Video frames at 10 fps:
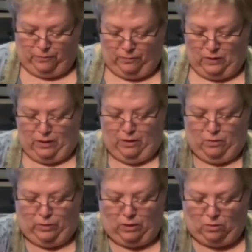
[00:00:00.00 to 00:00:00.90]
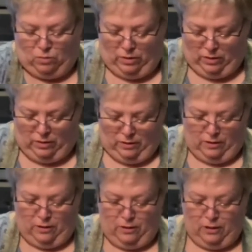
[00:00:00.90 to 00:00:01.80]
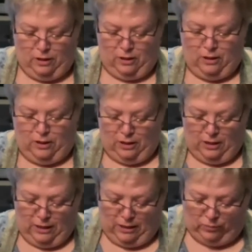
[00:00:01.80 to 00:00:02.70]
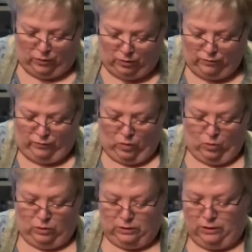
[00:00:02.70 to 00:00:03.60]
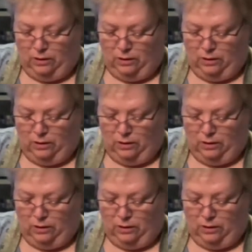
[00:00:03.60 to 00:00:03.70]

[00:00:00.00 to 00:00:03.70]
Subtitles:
There we go. And we're going to fold.